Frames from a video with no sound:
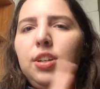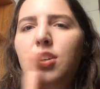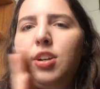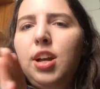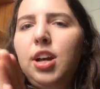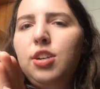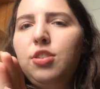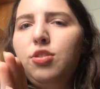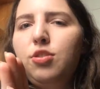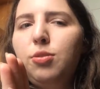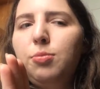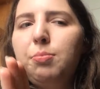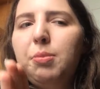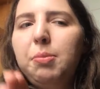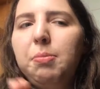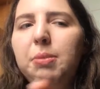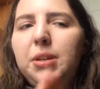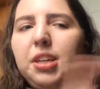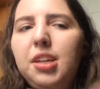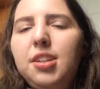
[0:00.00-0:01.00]
international,
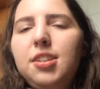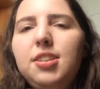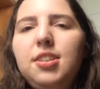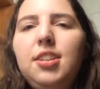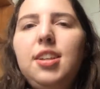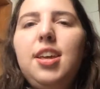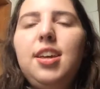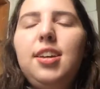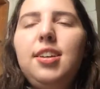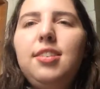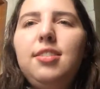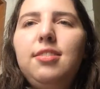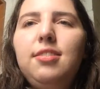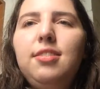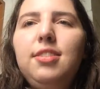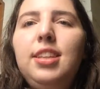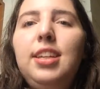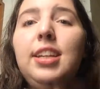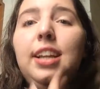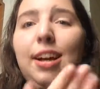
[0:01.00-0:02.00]
but because,
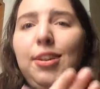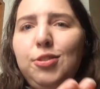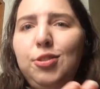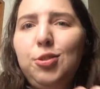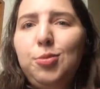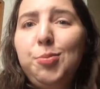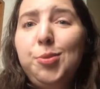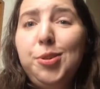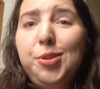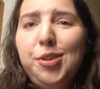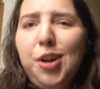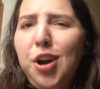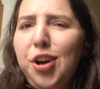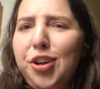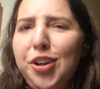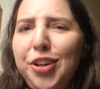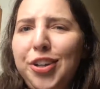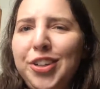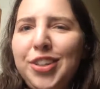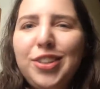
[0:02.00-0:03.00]
the announcers were
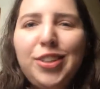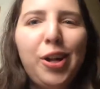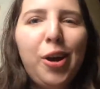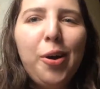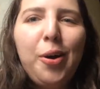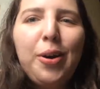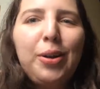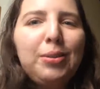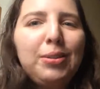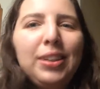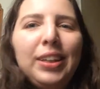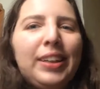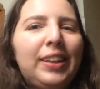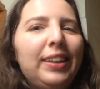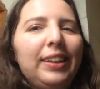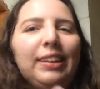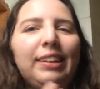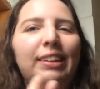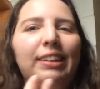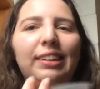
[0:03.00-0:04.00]
not good. So I was like,
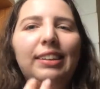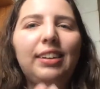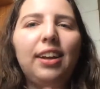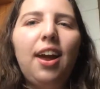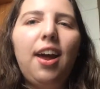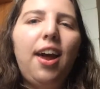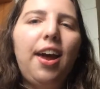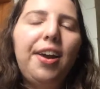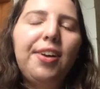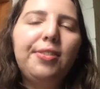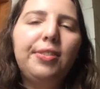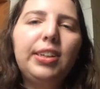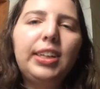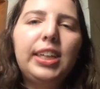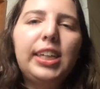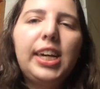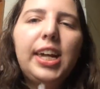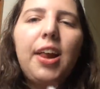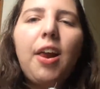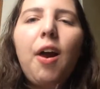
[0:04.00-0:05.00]
nah, I don't really
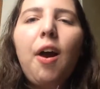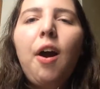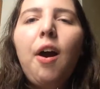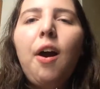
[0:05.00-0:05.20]
like it.